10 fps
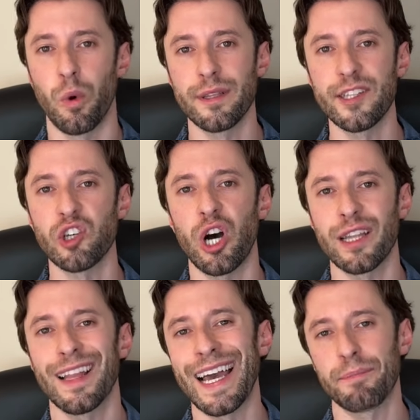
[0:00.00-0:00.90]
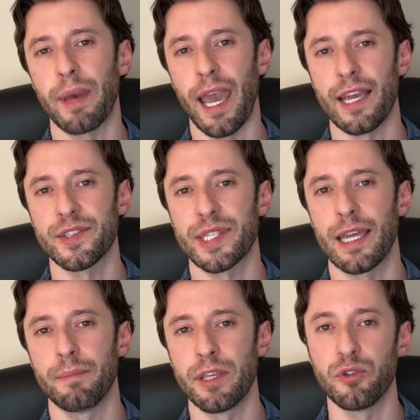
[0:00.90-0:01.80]
While these online banks
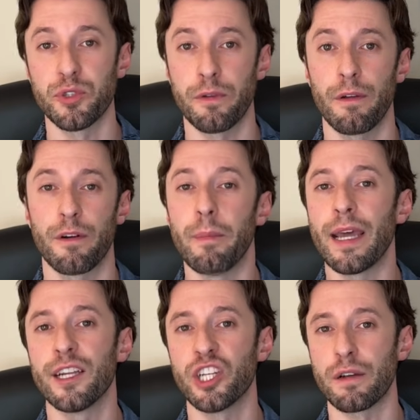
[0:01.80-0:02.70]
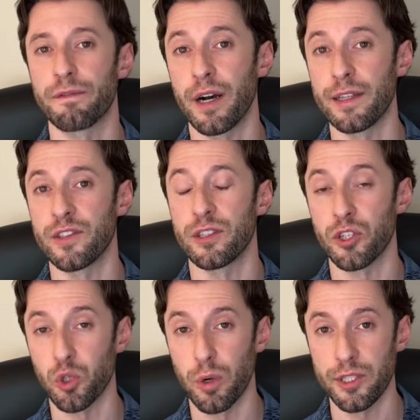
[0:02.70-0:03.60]
can be useful for managing funds in the
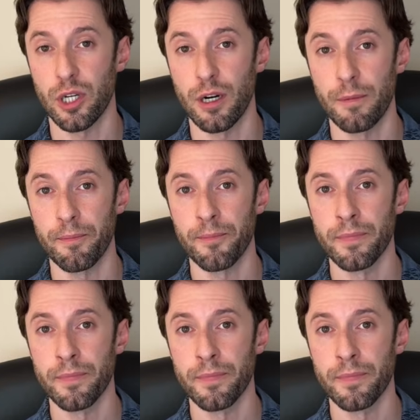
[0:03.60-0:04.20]
short term,